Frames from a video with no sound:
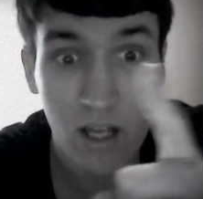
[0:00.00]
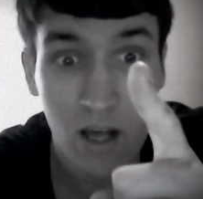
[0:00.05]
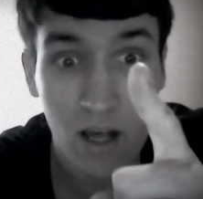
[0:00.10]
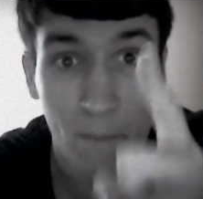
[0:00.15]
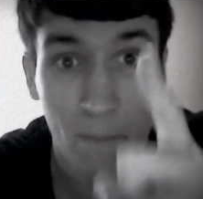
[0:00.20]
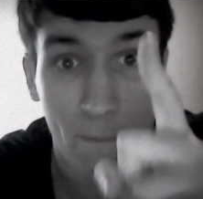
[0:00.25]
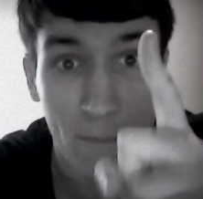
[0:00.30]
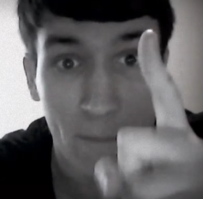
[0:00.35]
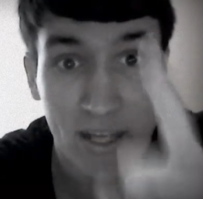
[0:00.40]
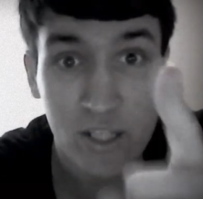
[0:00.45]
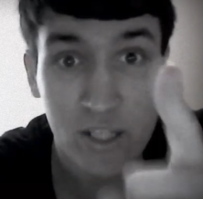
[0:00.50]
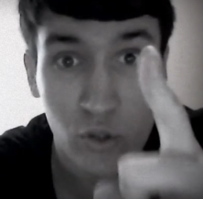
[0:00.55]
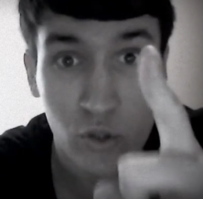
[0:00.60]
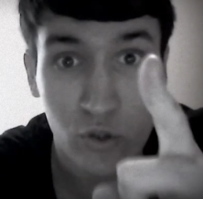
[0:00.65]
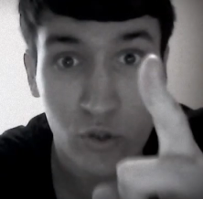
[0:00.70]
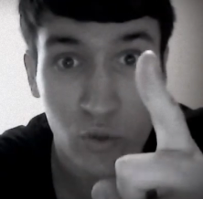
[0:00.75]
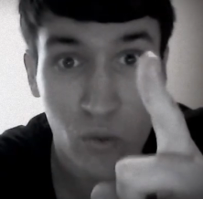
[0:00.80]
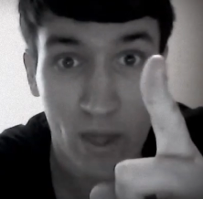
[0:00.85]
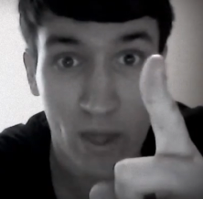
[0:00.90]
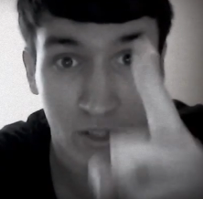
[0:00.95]
make sure
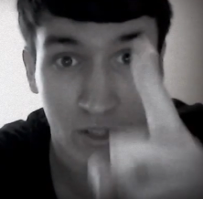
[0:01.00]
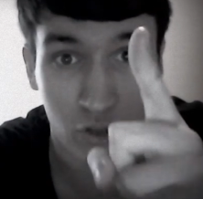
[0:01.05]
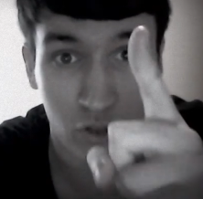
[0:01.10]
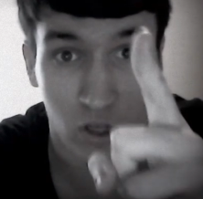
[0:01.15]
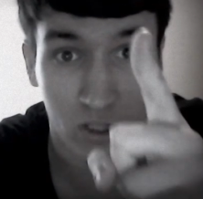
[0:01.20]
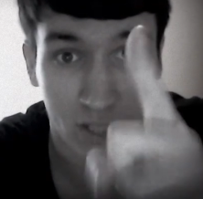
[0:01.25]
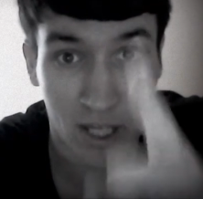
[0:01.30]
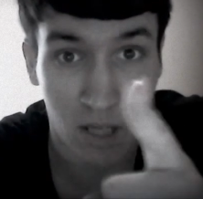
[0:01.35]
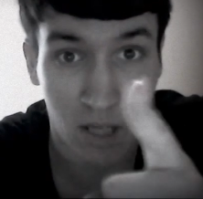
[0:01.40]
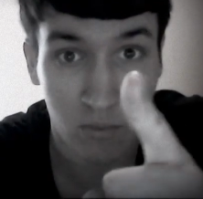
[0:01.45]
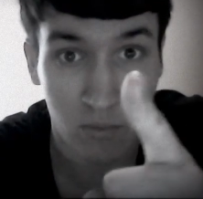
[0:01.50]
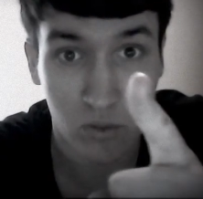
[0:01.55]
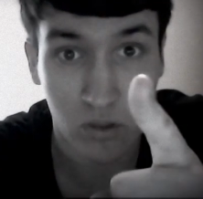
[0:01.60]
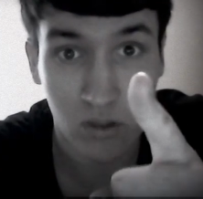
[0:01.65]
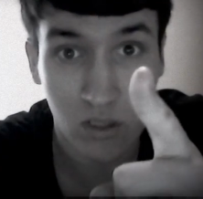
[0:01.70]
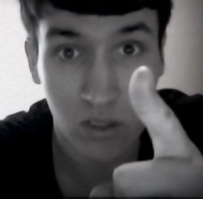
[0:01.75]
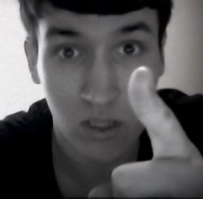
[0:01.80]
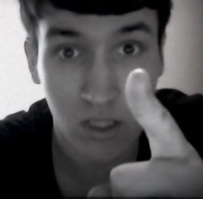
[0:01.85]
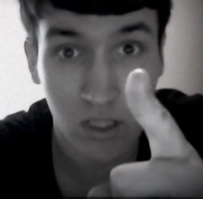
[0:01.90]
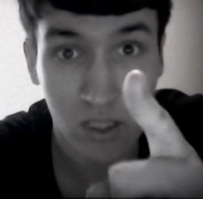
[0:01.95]
you thank John Campbell.
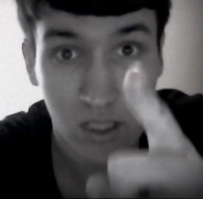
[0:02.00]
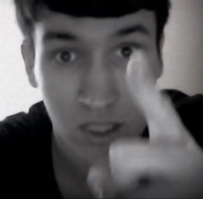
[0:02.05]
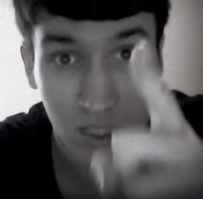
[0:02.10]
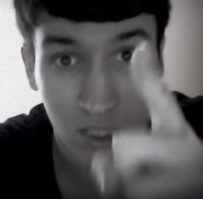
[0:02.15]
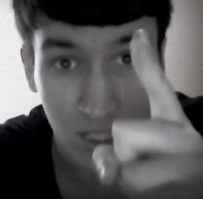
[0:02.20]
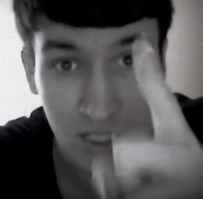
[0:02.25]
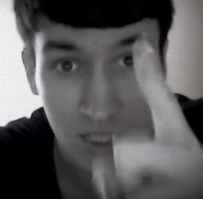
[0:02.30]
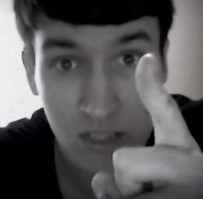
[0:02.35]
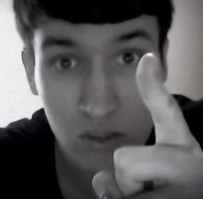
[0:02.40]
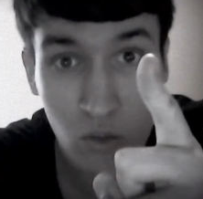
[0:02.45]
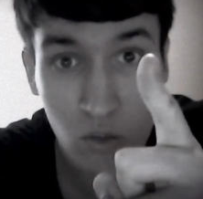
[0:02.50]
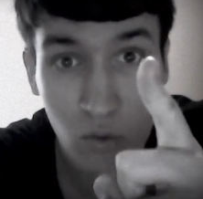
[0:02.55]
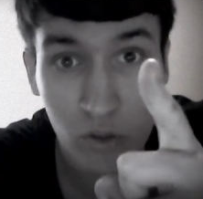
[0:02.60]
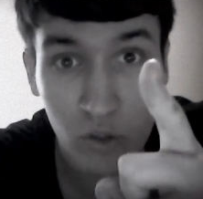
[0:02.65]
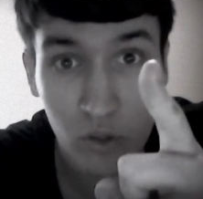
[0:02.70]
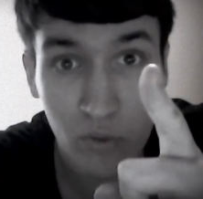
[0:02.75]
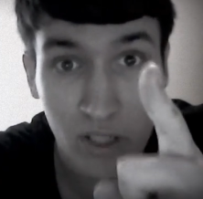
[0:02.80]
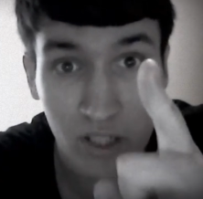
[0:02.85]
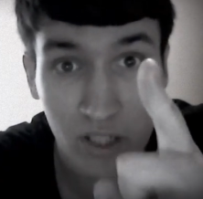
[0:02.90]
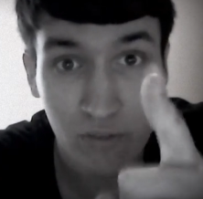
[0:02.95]
He is the one
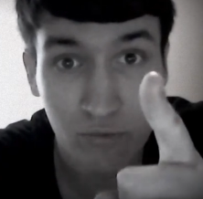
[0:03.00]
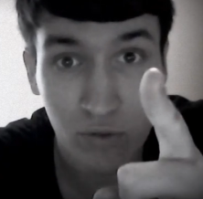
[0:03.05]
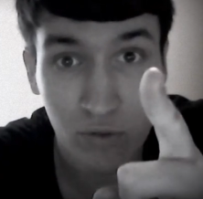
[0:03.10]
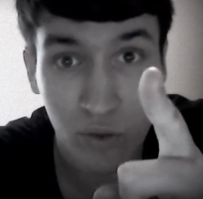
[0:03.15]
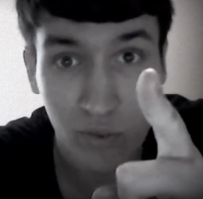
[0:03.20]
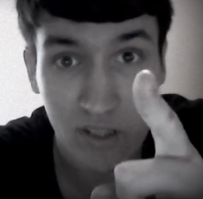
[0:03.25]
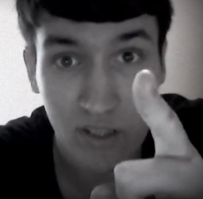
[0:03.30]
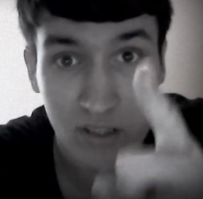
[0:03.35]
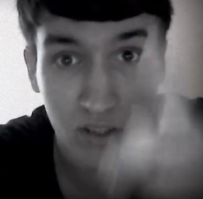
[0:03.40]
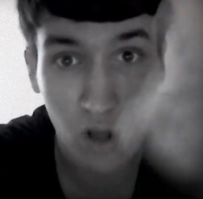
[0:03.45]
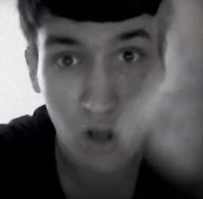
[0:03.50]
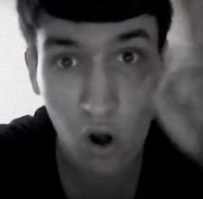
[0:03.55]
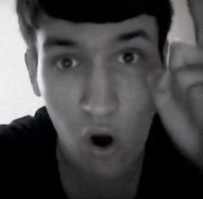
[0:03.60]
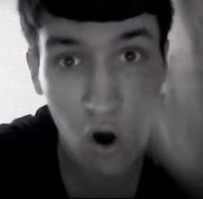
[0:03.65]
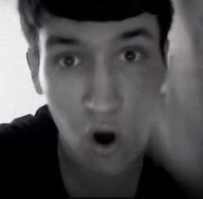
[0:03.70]
who influenced